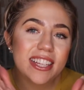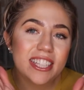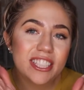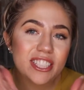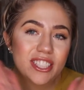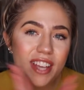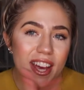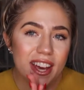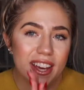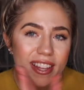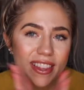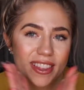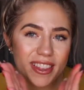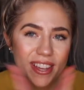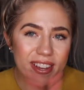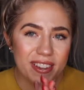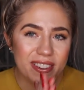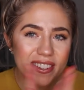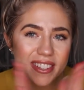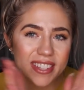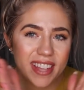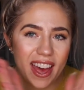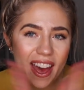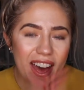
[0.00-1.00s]
check
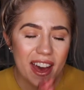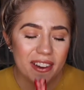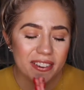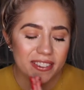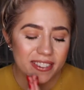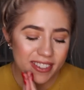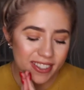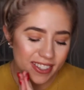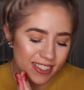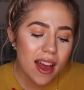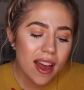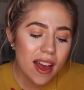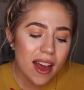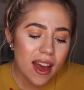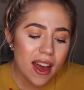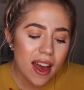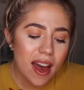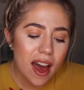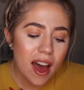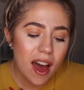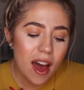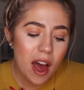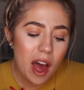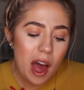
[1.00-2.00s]
those out.
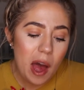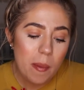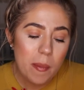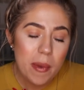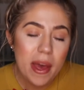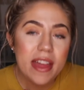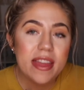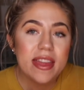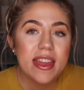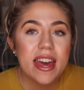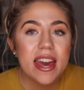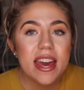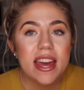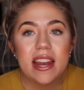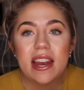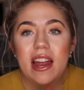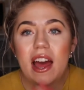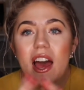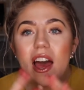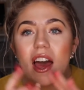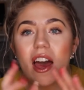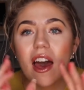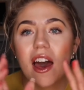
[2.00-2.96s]
And then